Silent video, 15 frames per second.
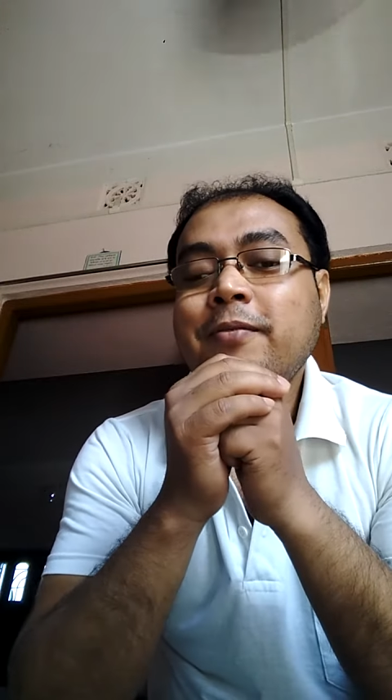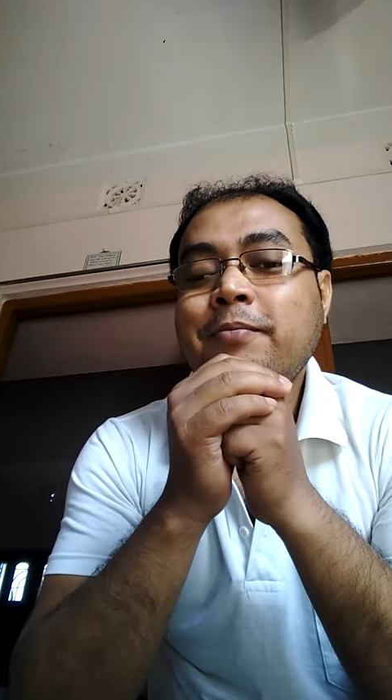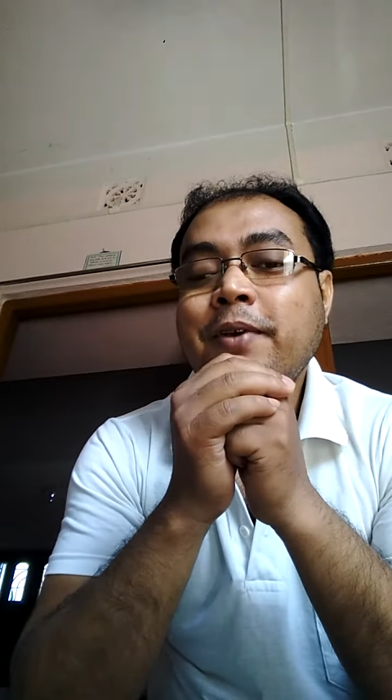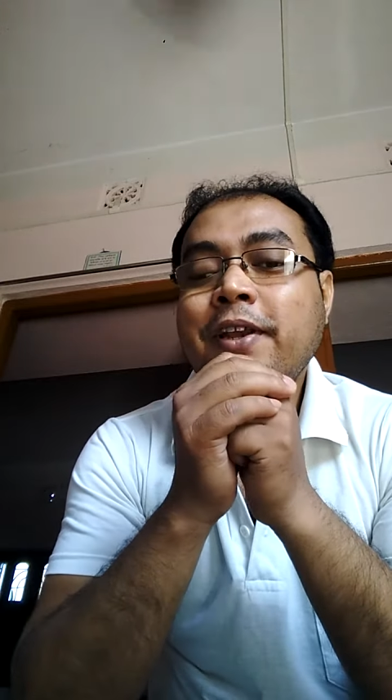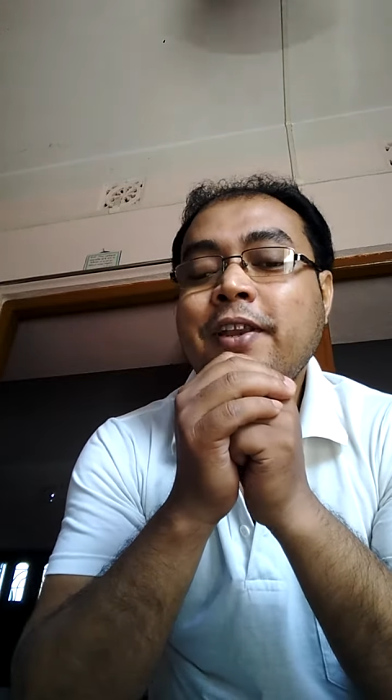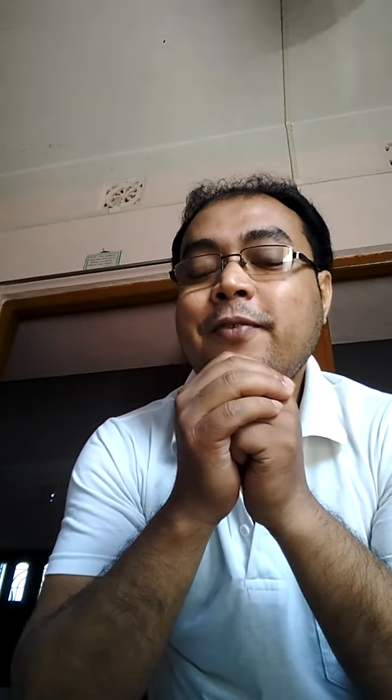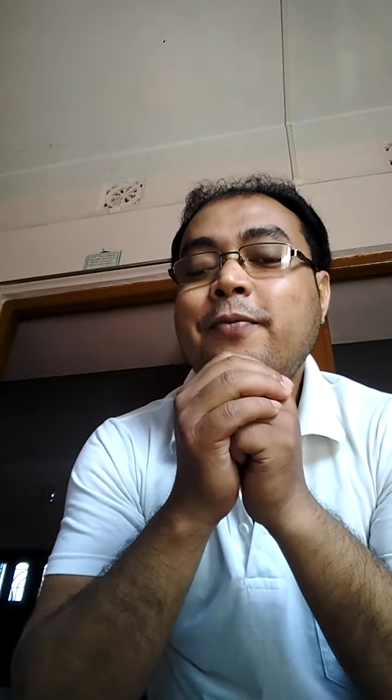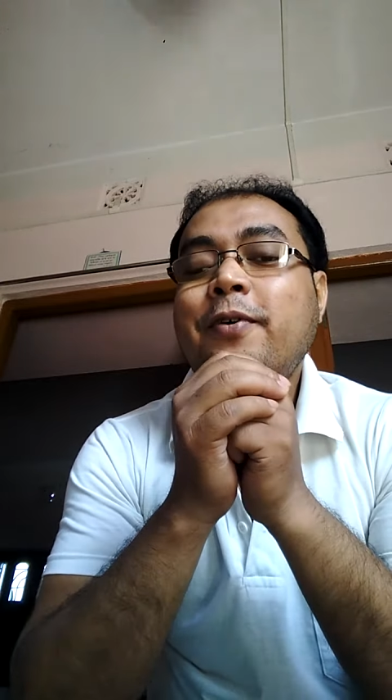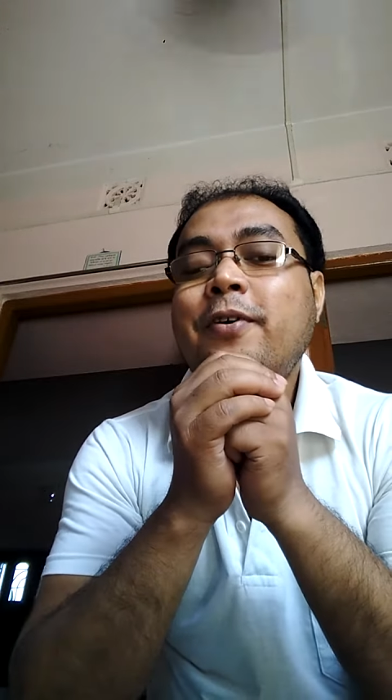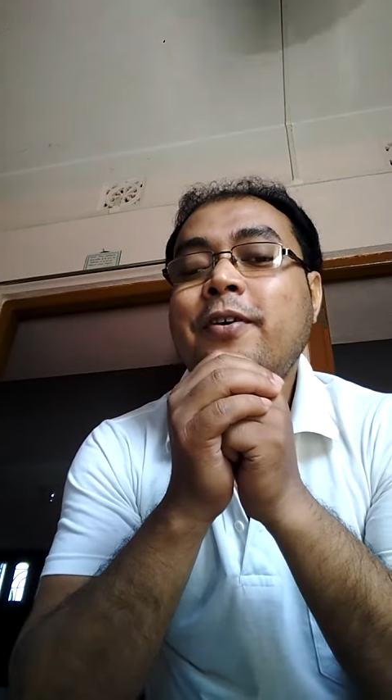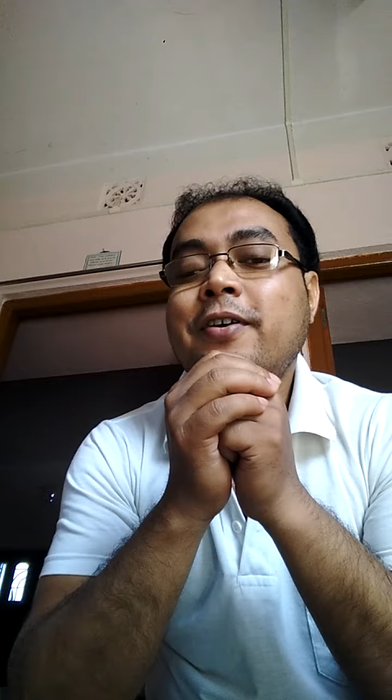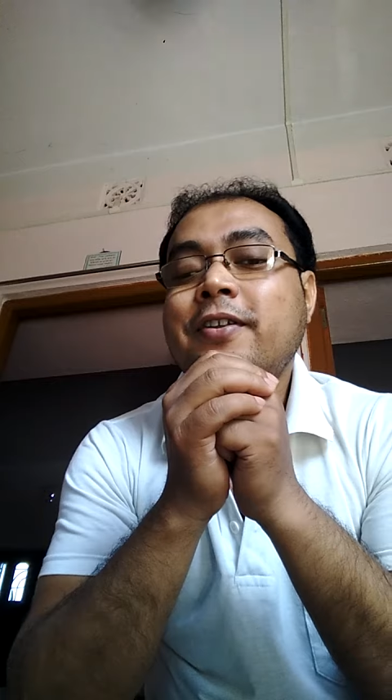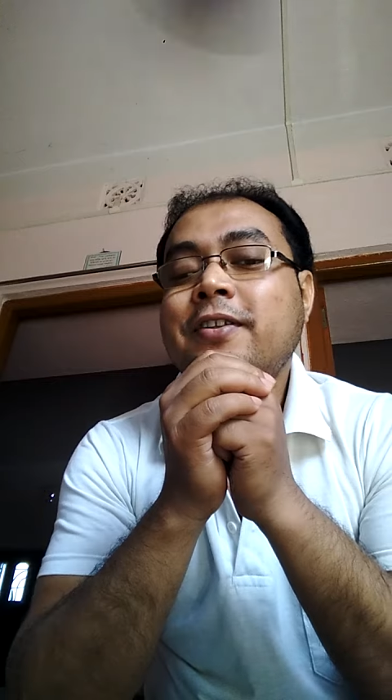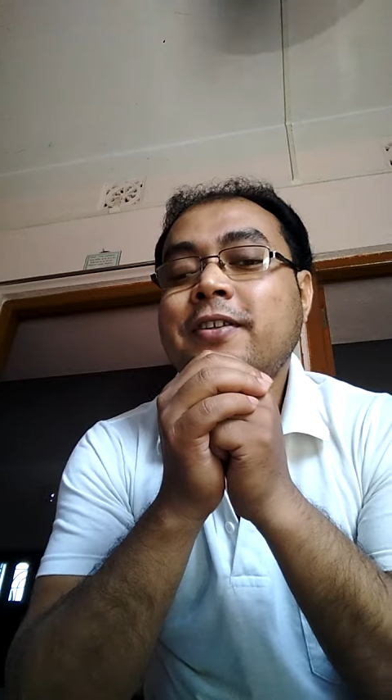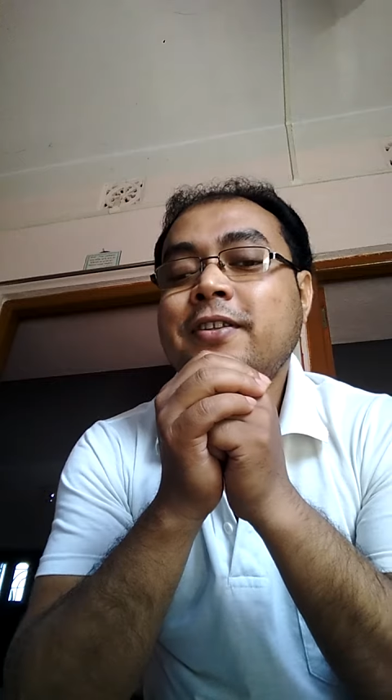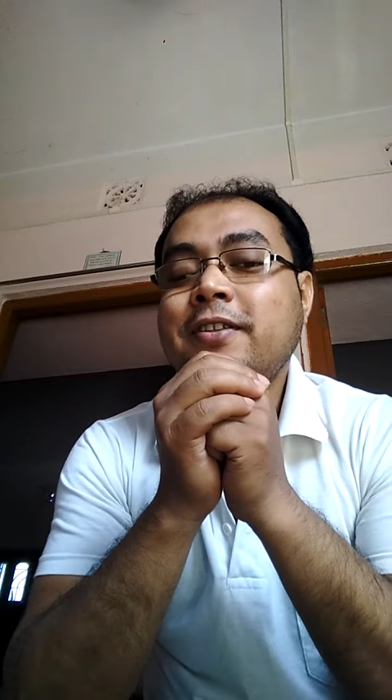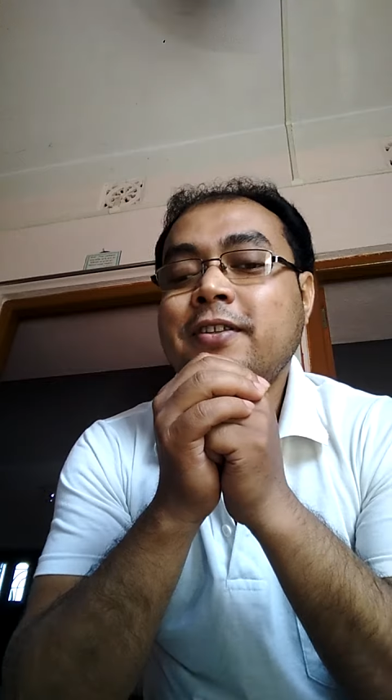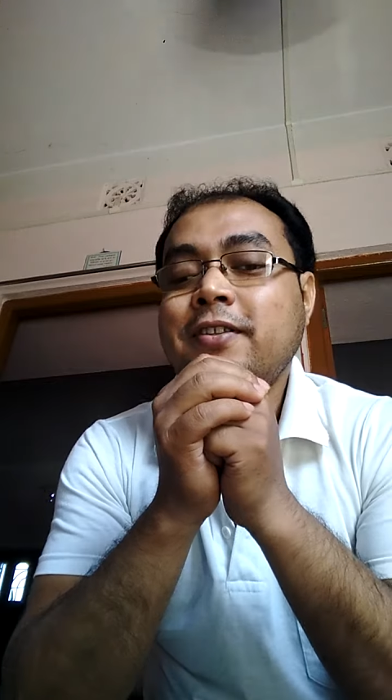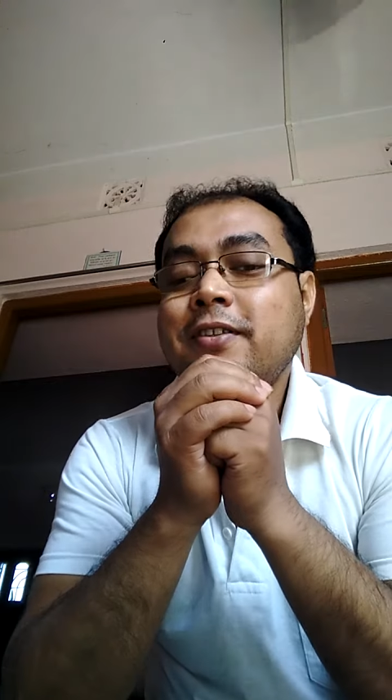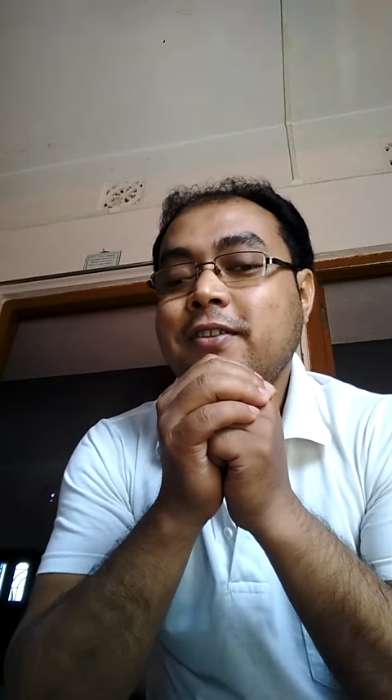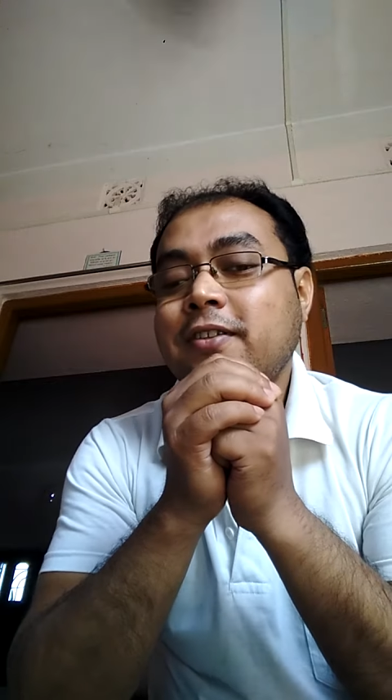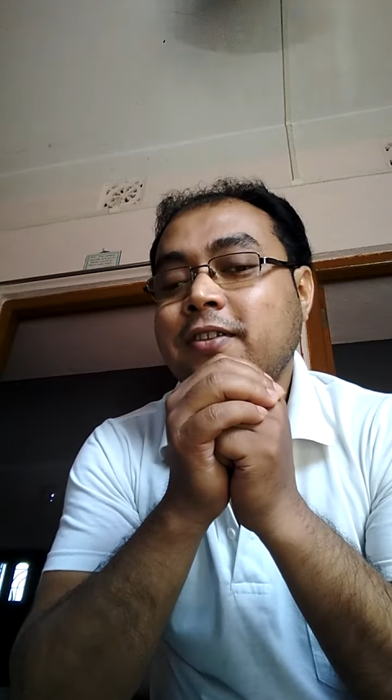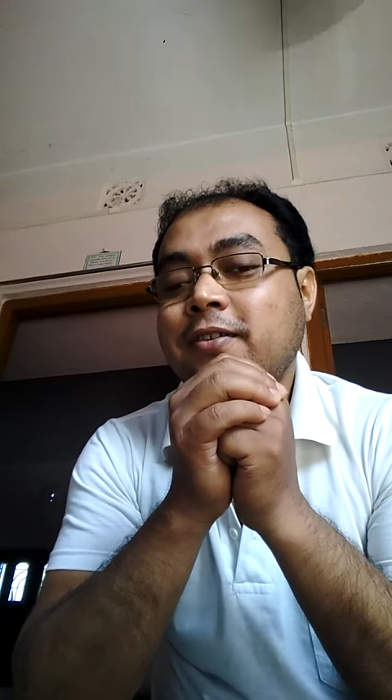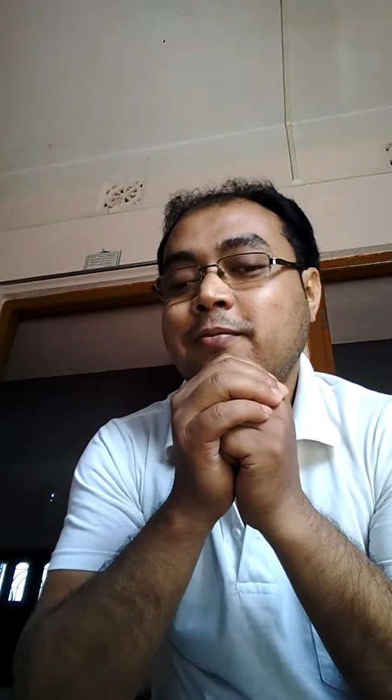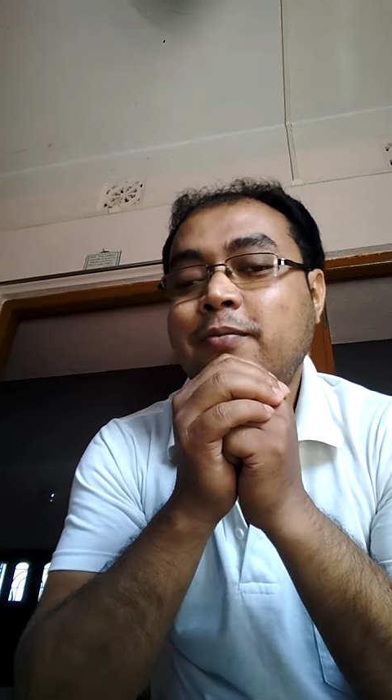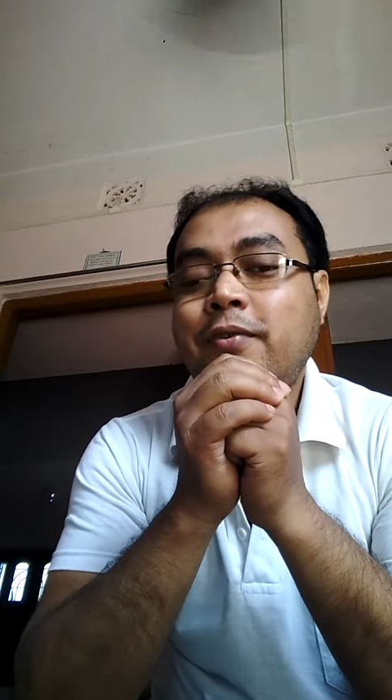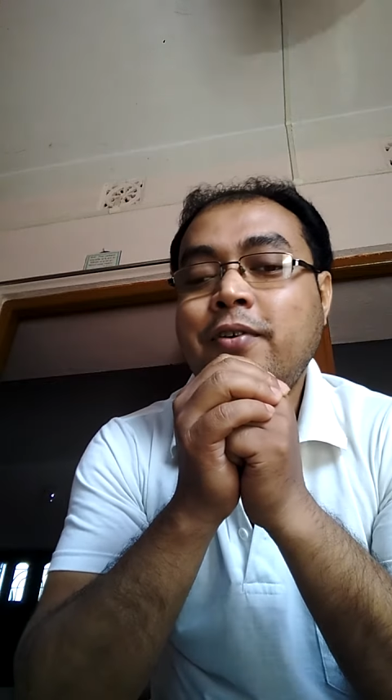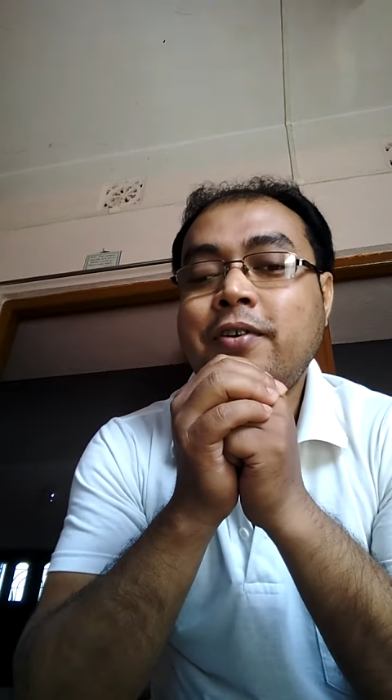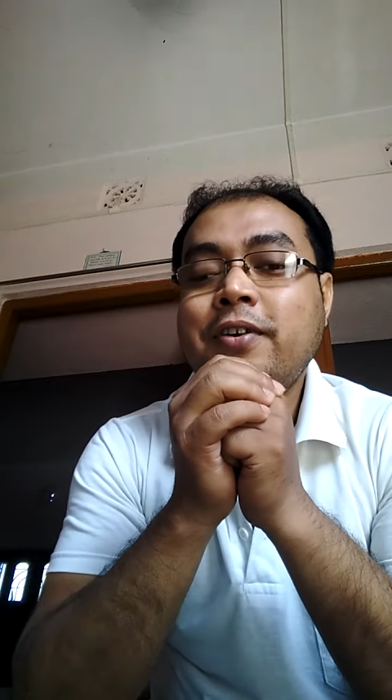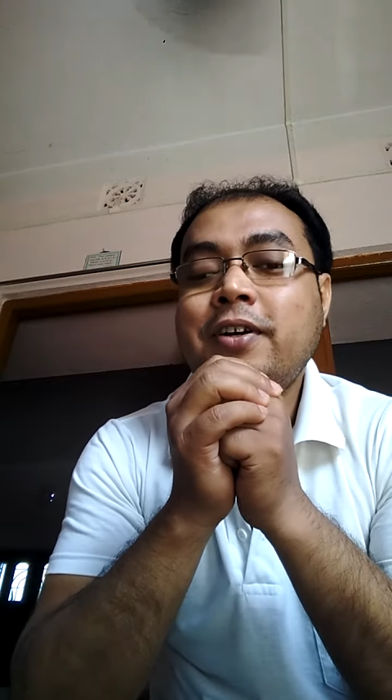mainly for the
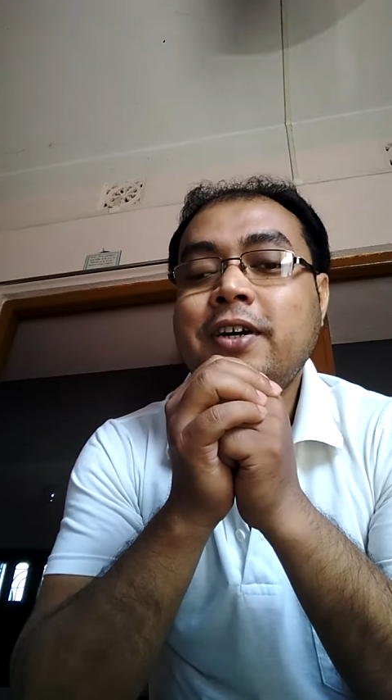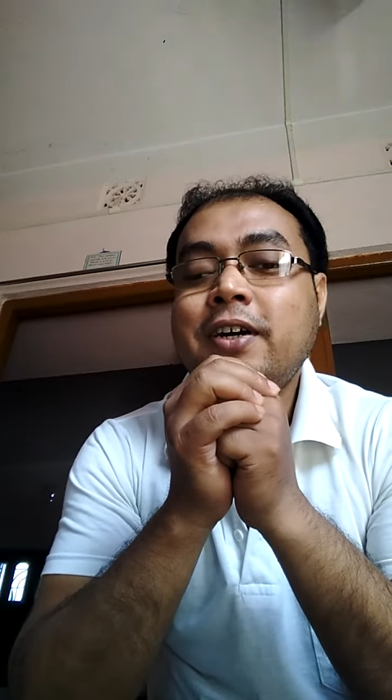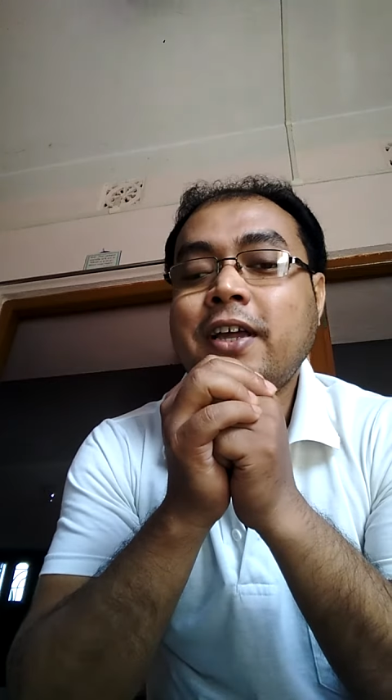board